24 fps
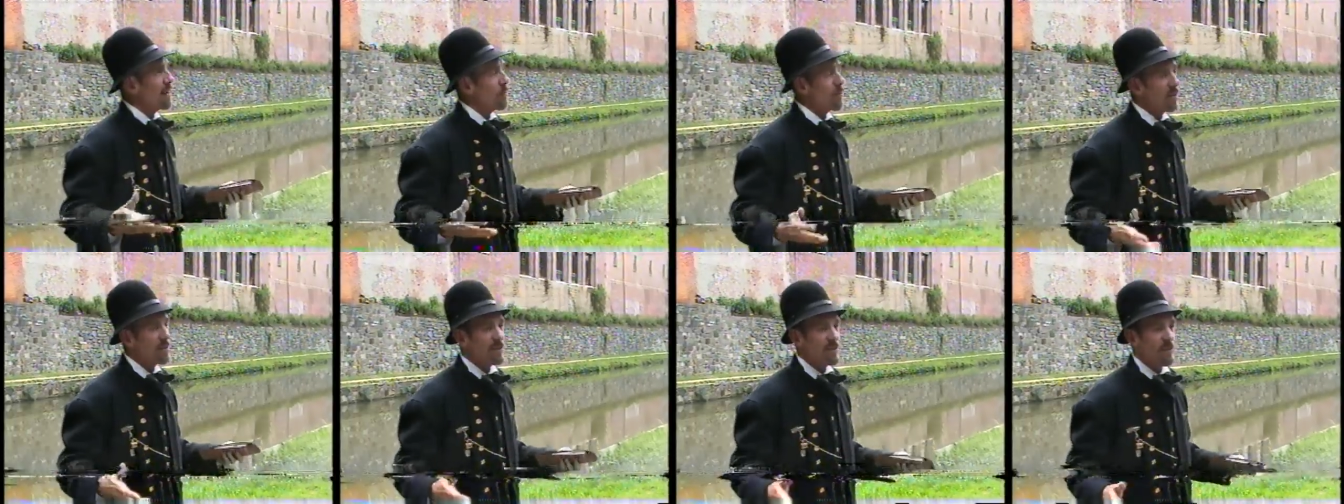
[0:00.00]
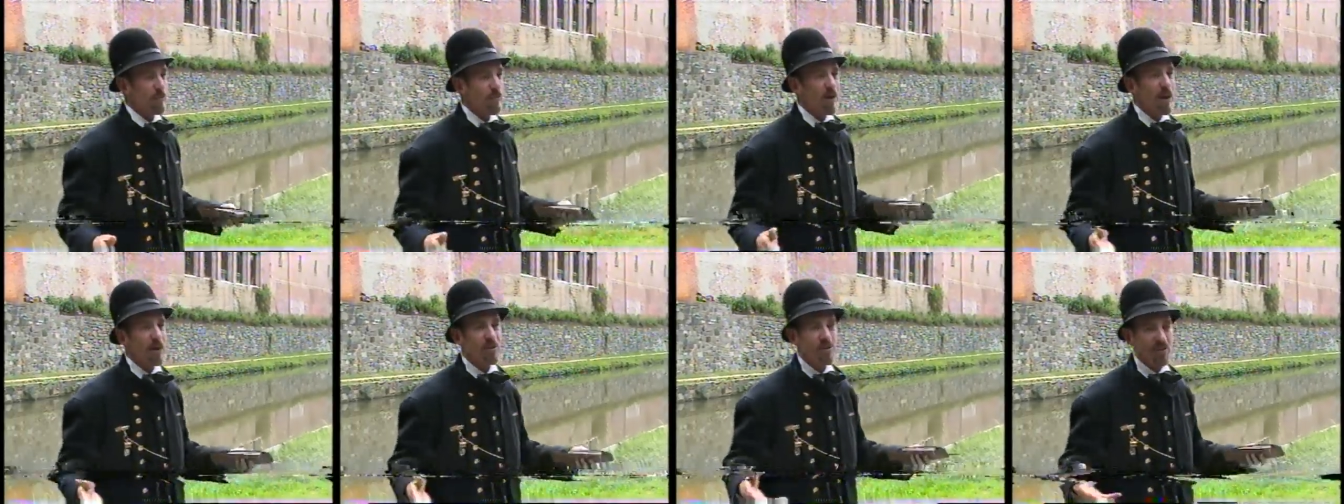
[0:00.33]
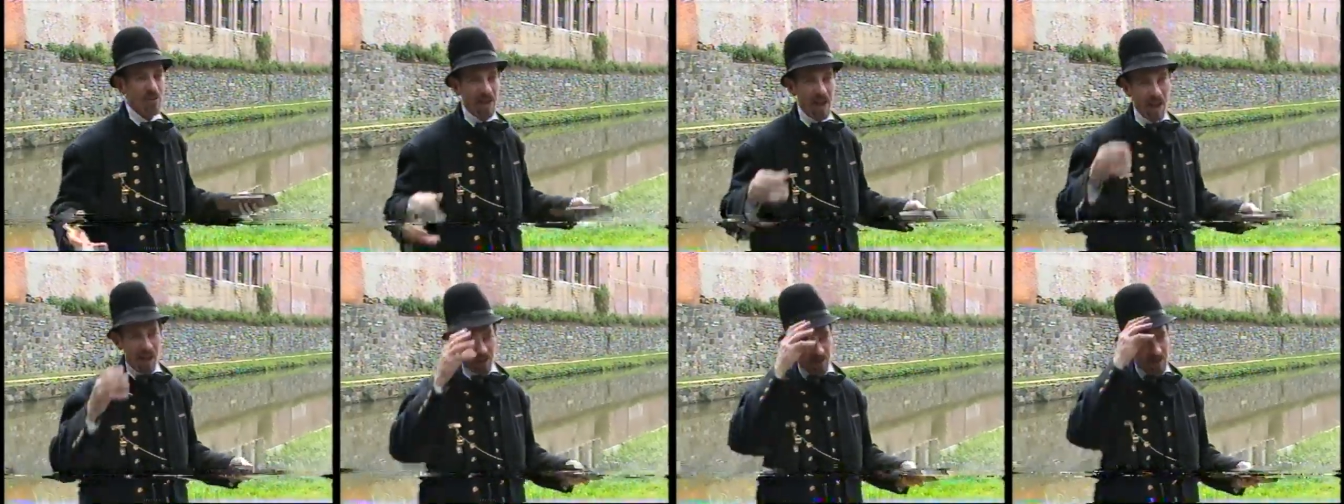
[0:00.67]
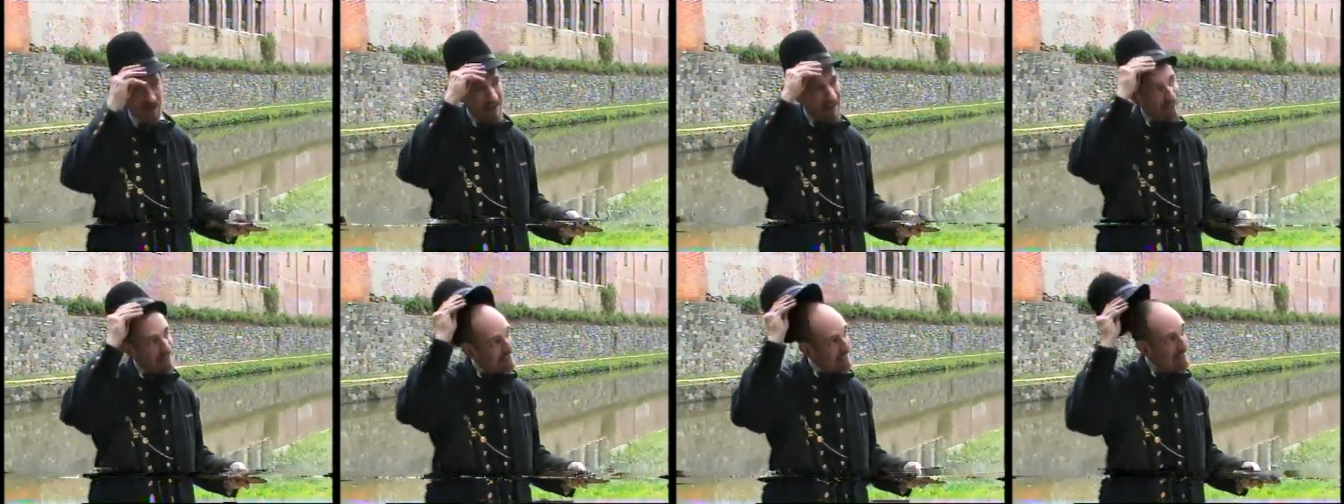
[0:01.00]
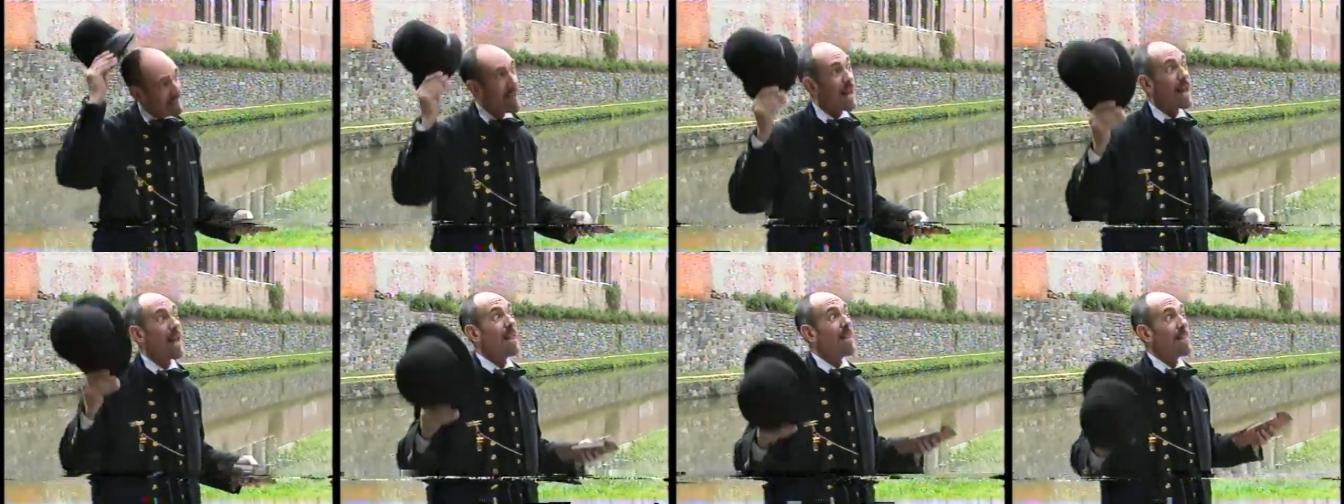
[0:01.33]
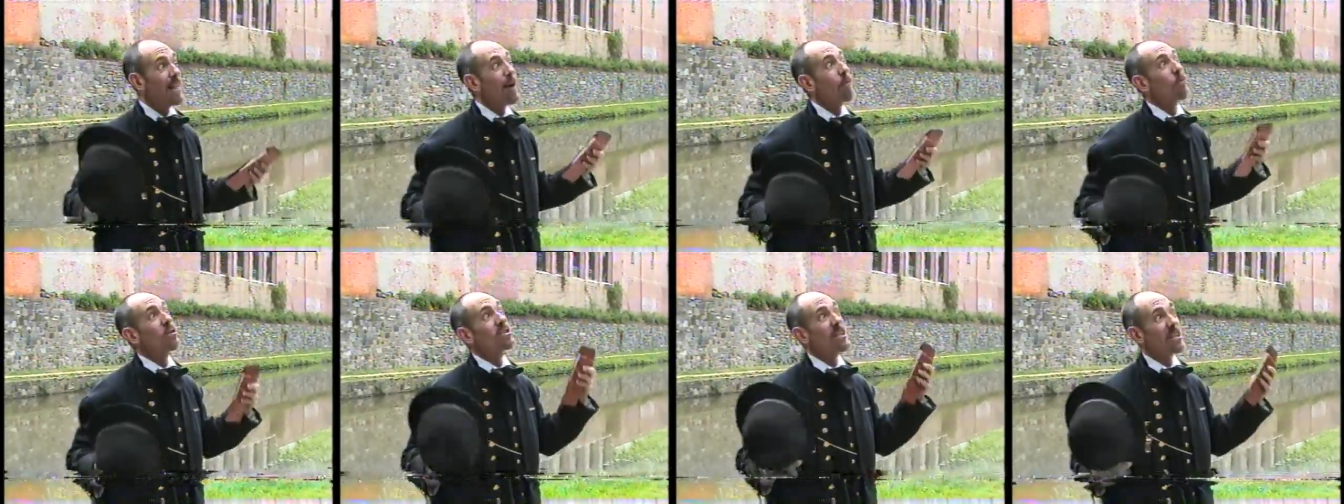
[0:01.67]
what's the punchline? And I said,
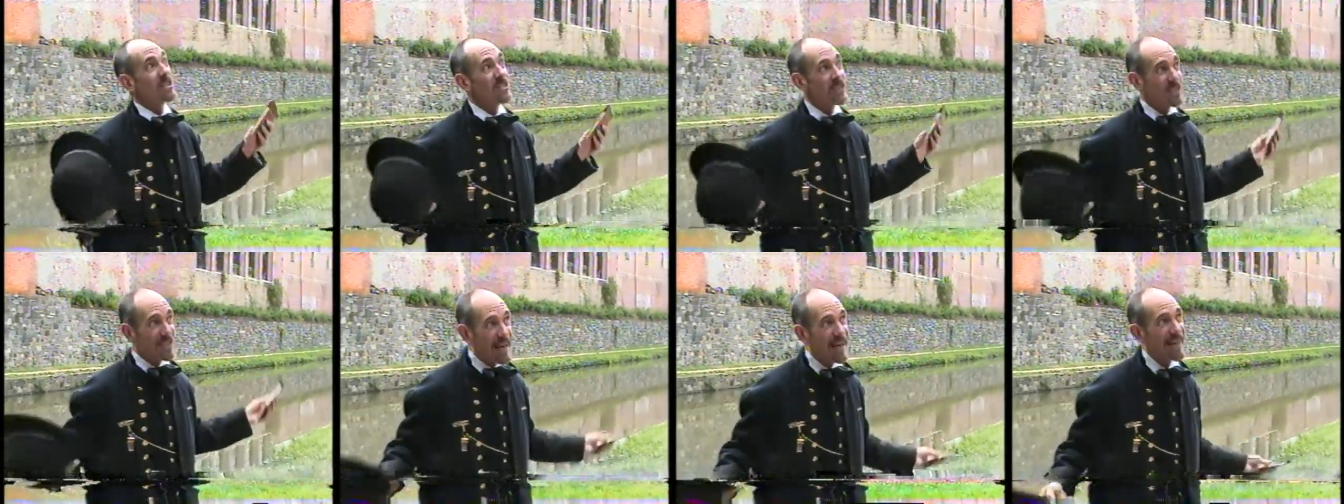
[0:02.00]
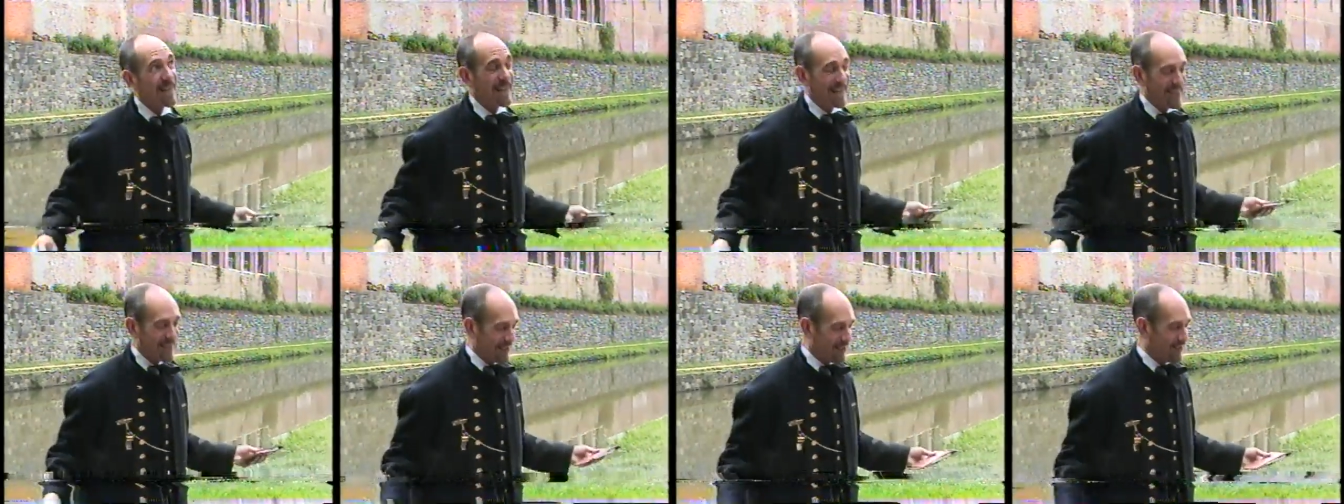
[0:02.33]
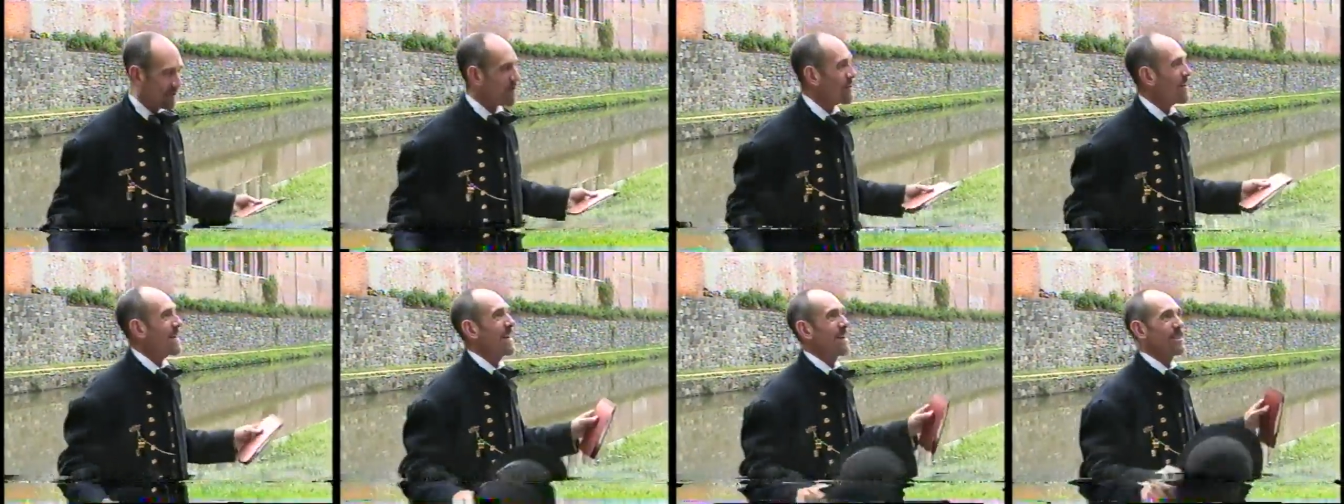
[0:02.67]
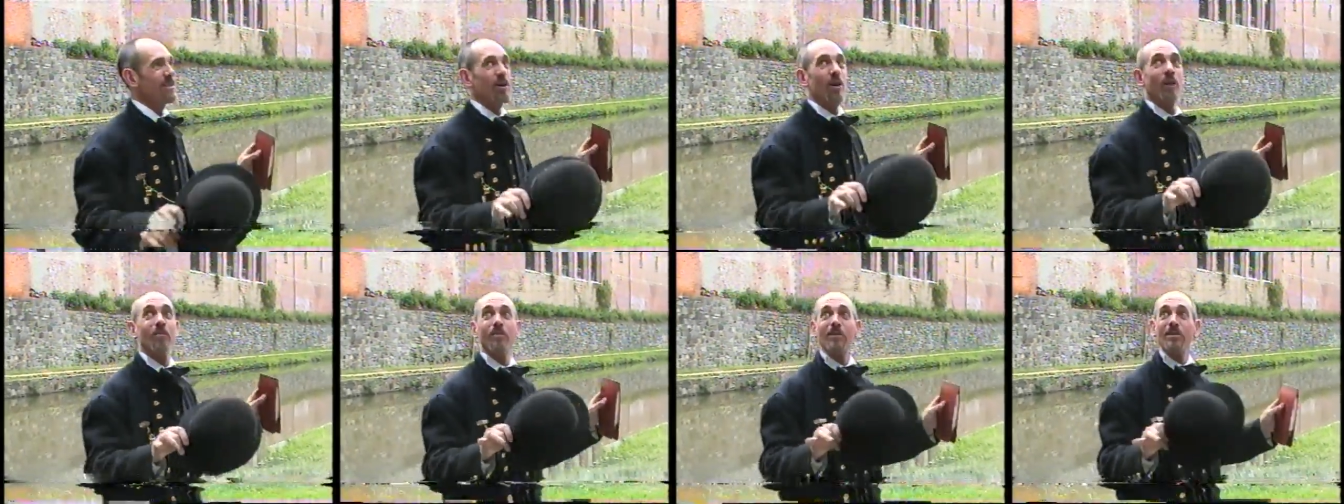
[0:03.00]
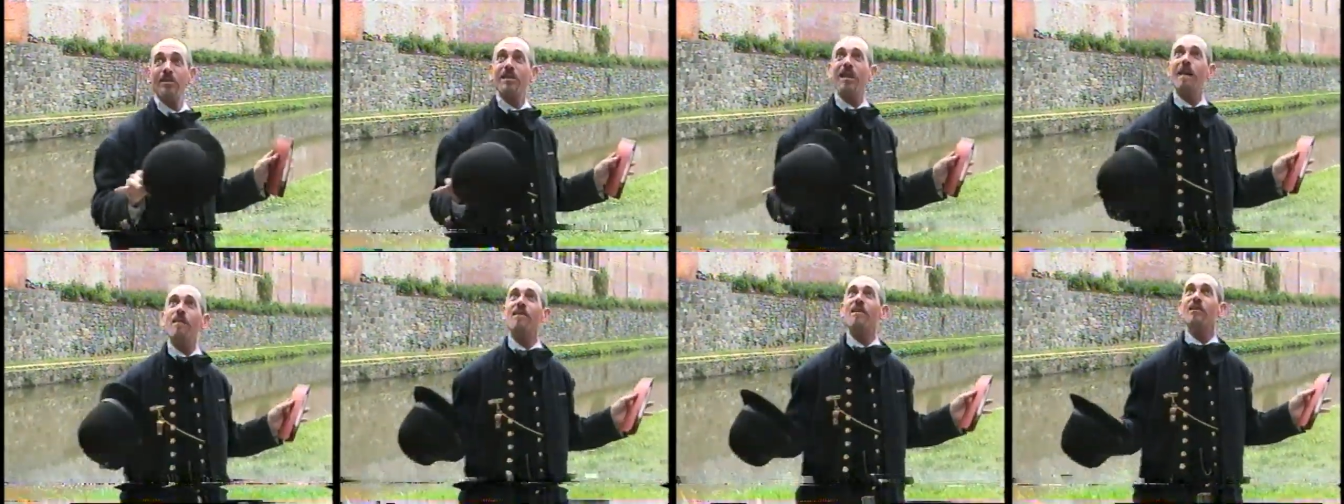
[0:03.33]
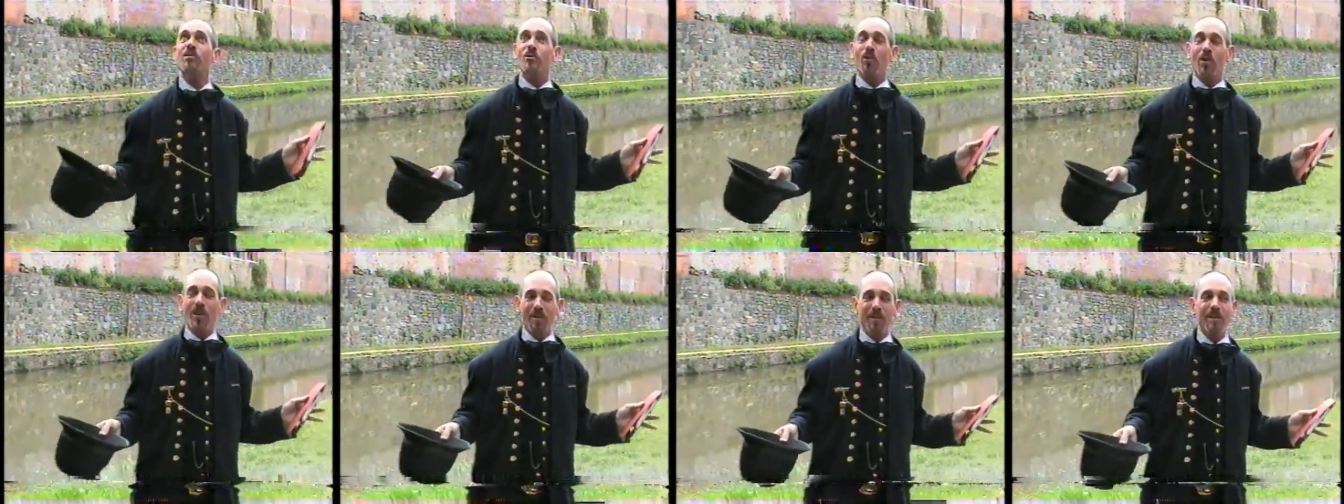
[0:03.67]
there was a snake in the tree. So if you see me
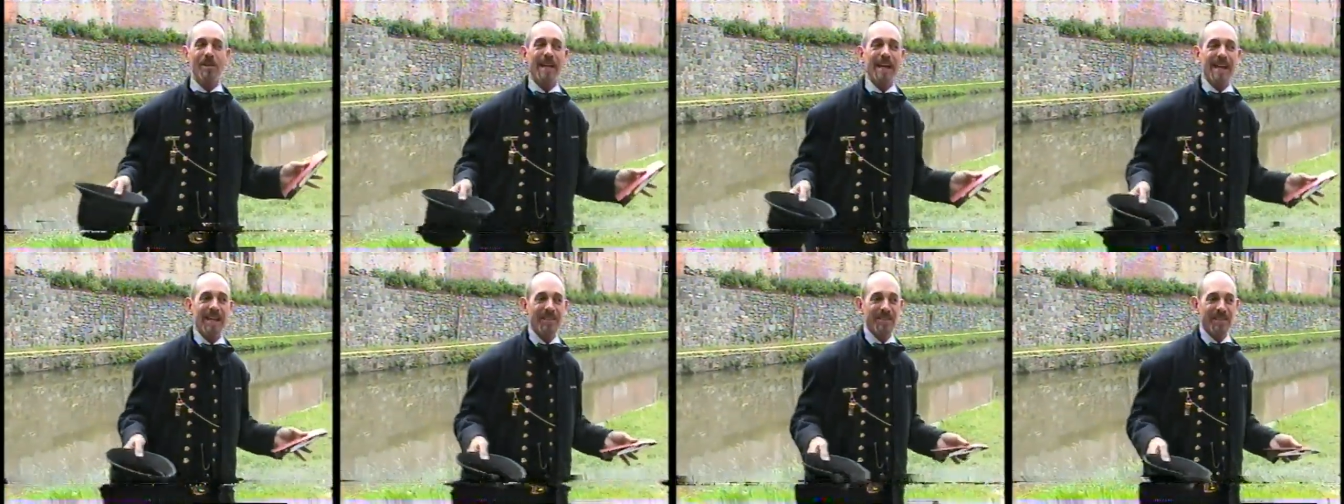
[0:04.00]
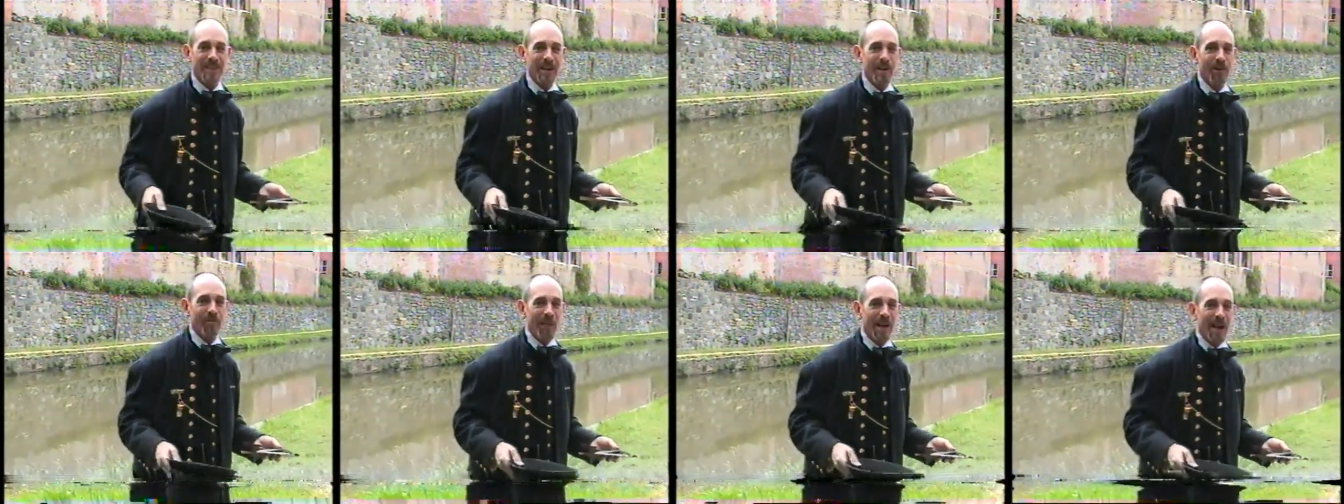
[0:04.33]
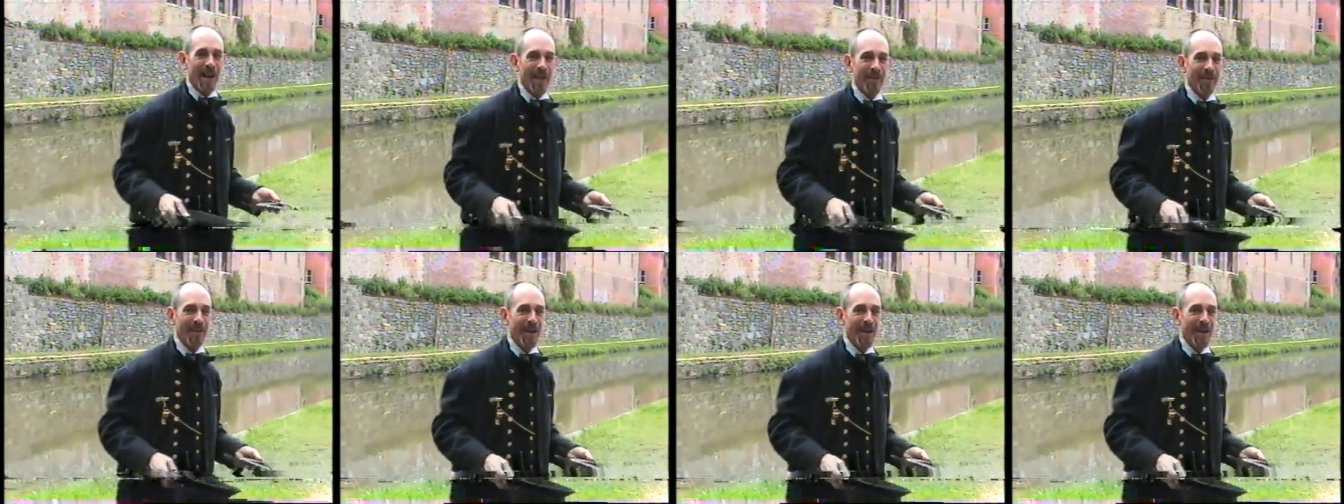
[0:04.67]
sort of glancing around,